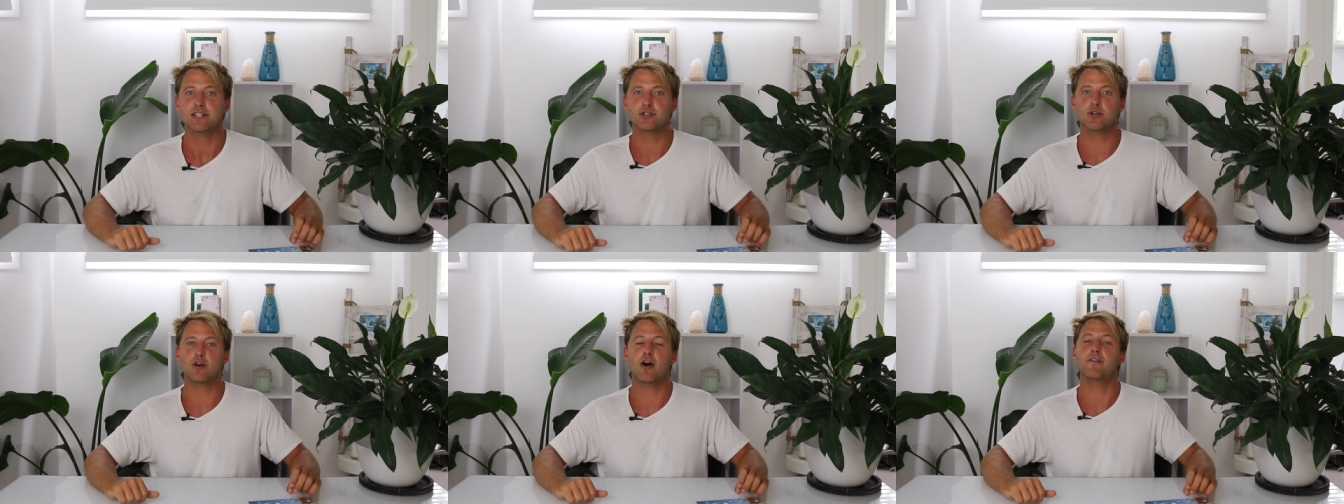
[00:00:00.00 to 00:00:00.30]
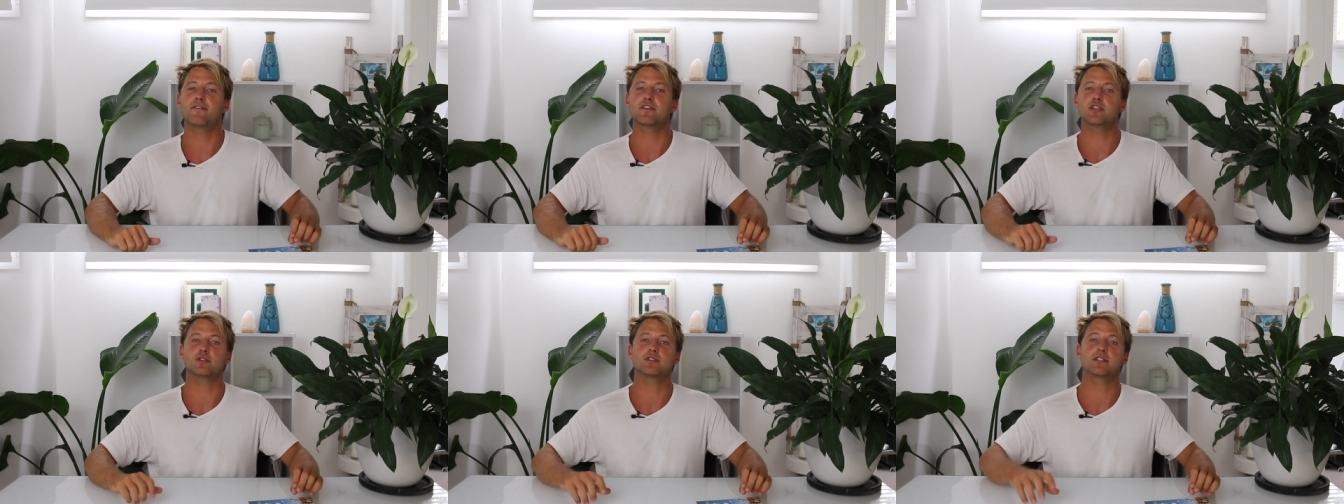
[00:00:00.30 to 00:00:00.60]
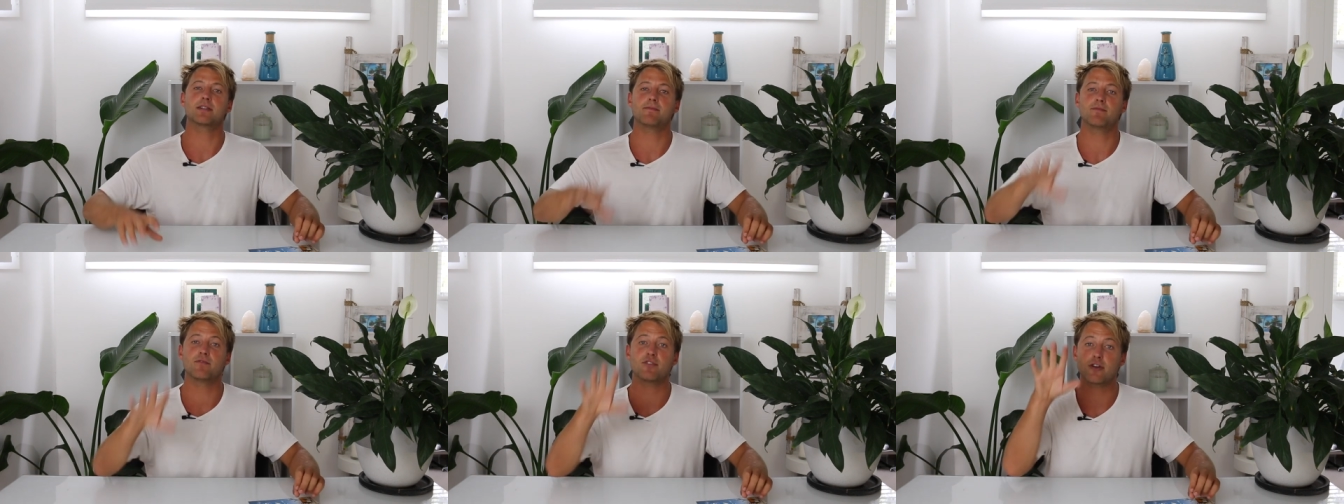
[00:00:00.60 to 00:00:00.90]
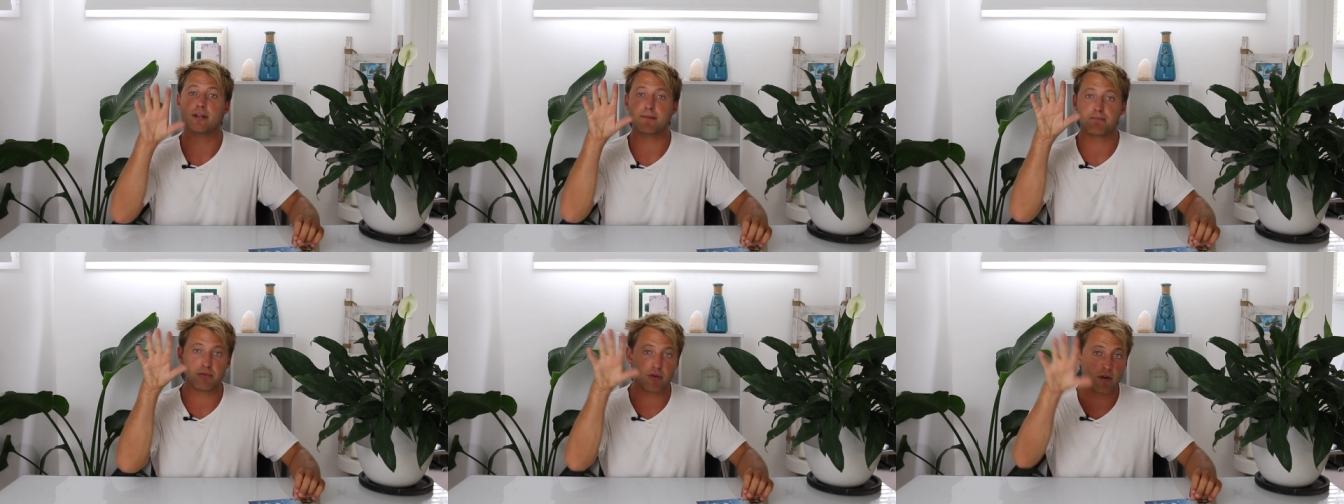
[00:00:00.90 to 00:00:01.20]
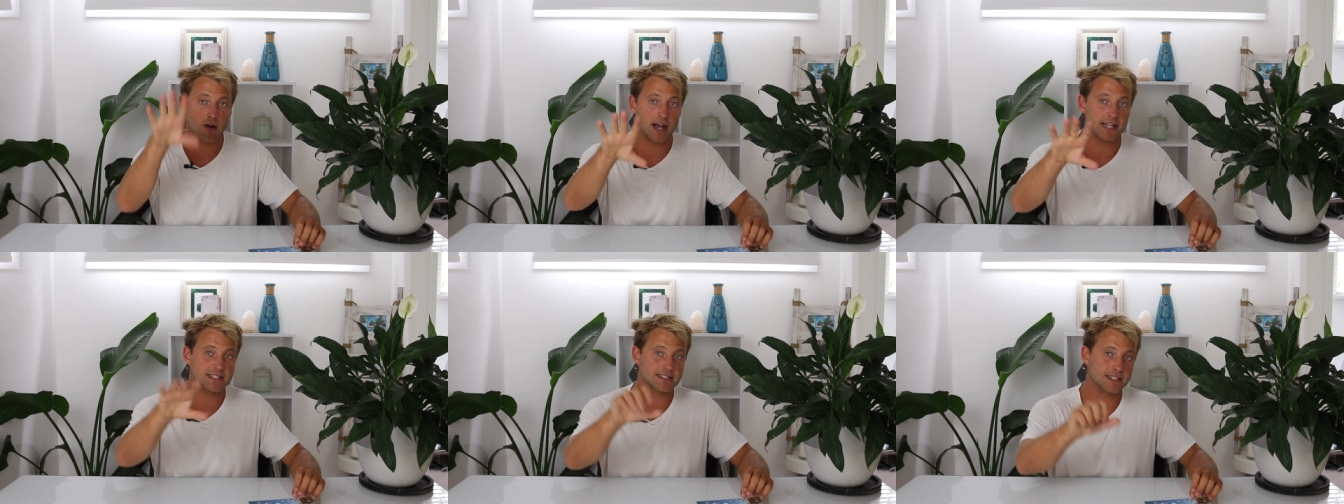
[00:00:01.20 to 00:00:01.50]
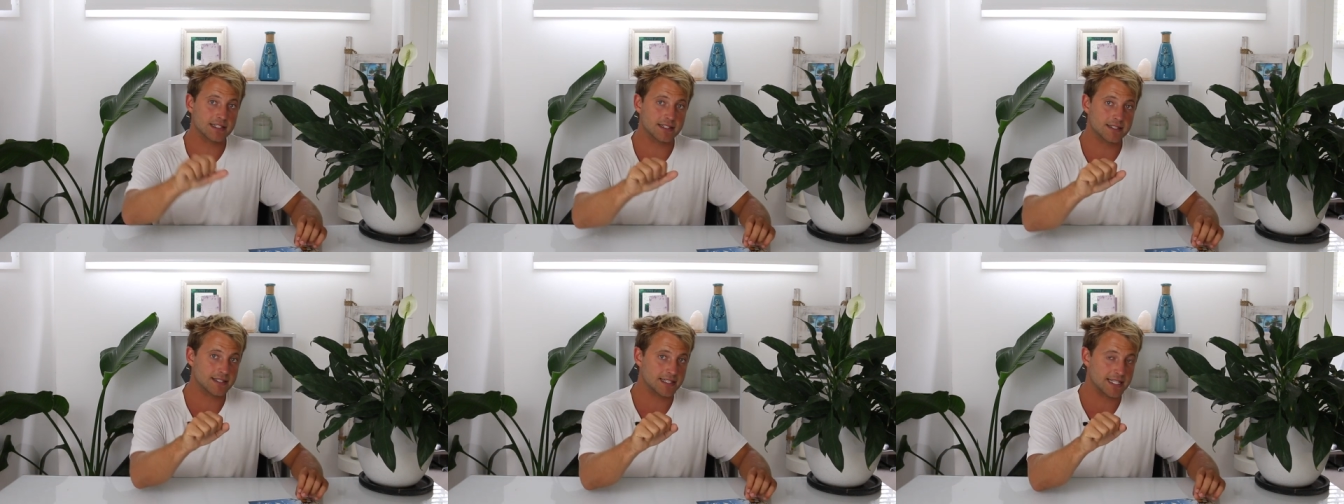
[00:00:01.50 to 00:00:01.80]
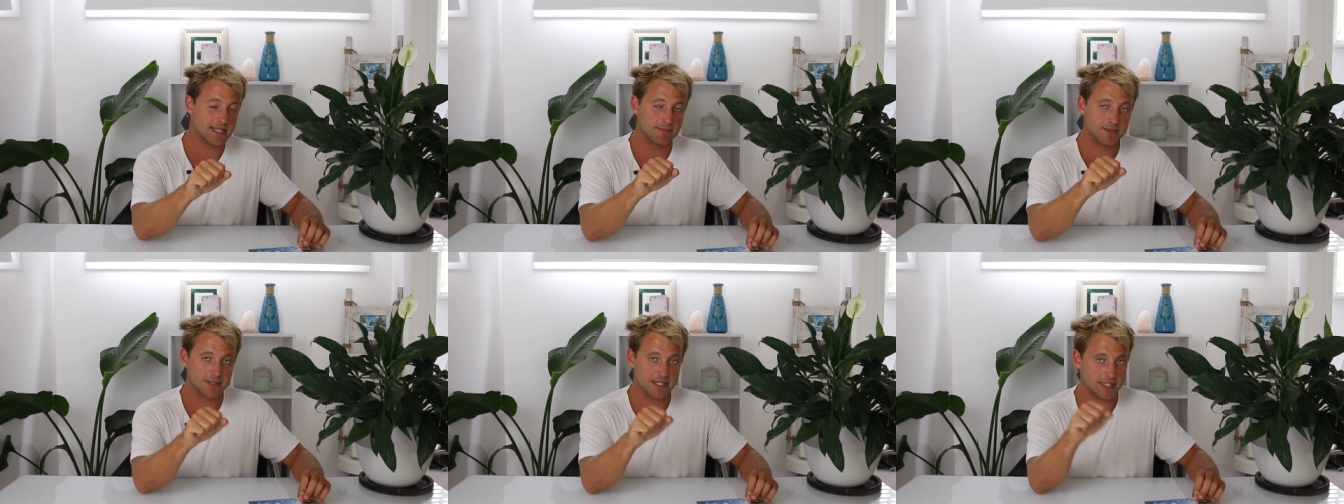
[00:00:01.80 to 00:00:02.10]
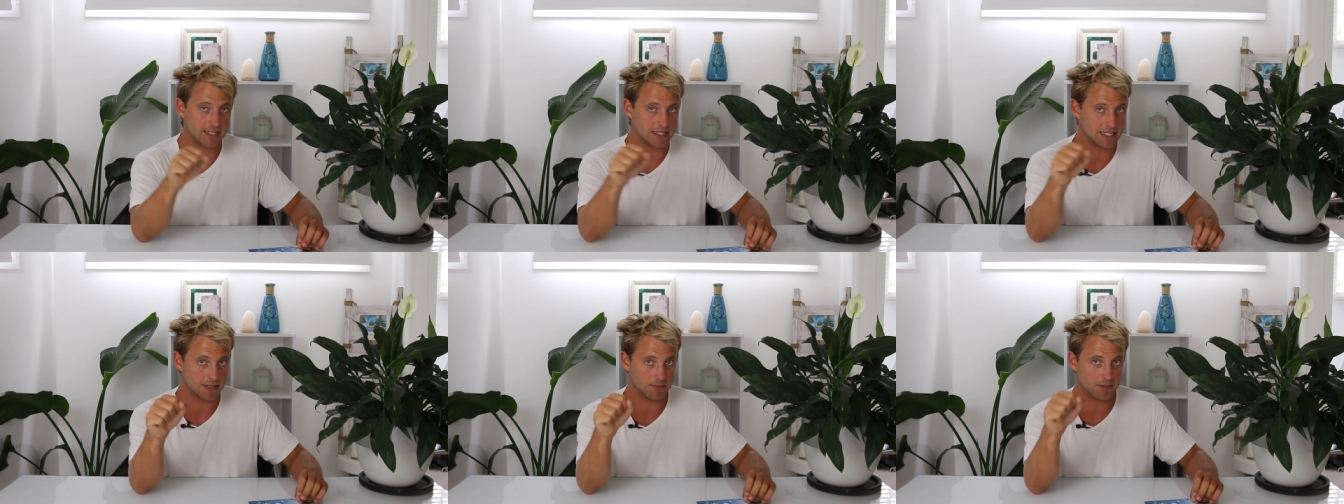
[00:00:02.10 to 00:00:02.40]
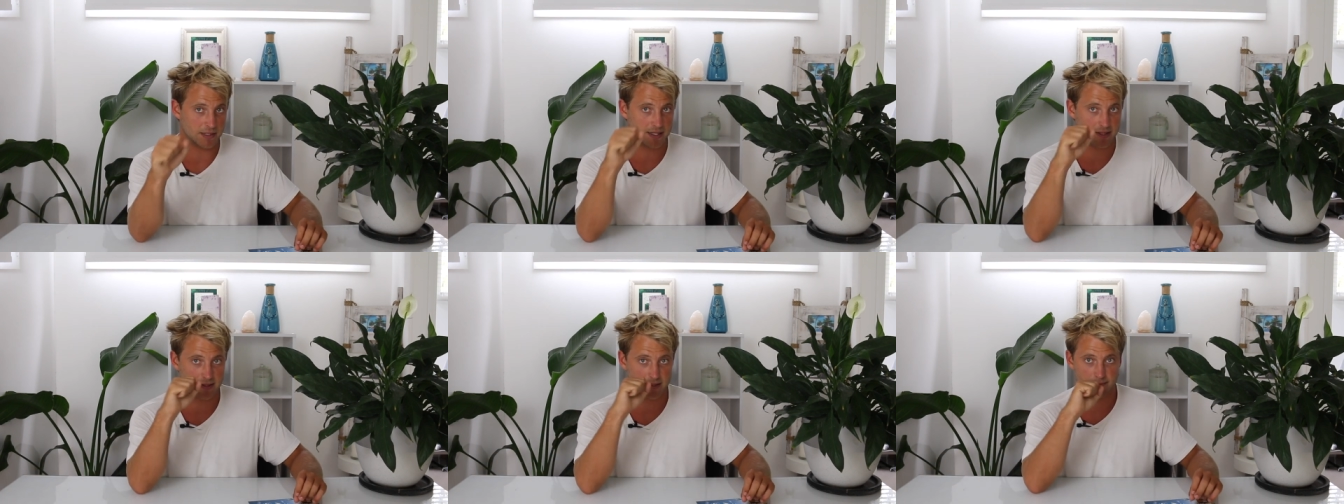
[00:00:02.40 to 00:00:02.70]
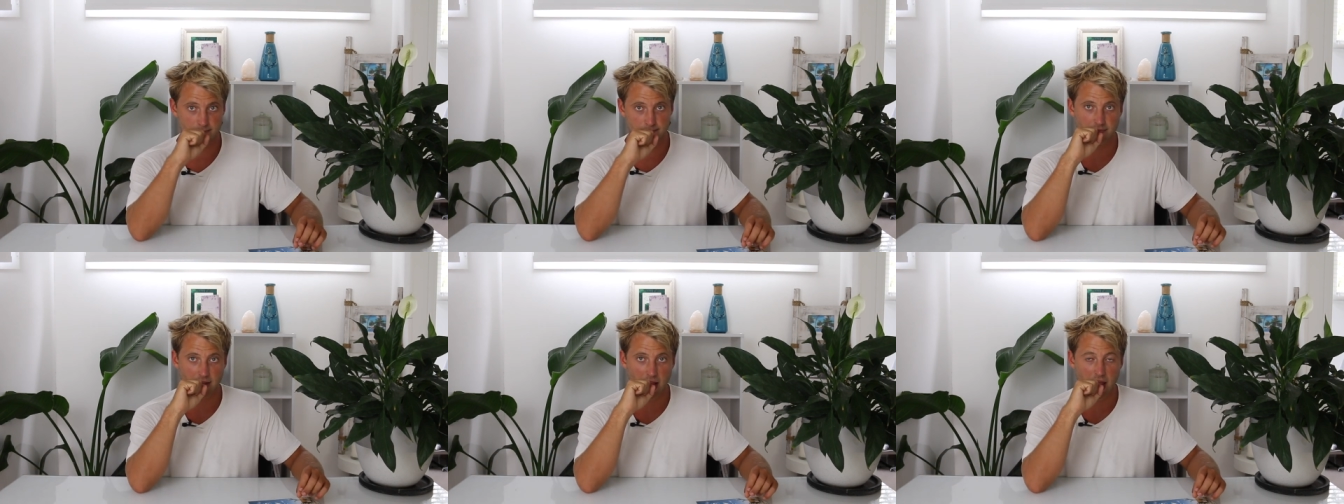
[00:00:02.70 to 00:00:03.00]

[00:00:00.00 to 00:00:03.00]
to offer you some very priceless tips and tidbits.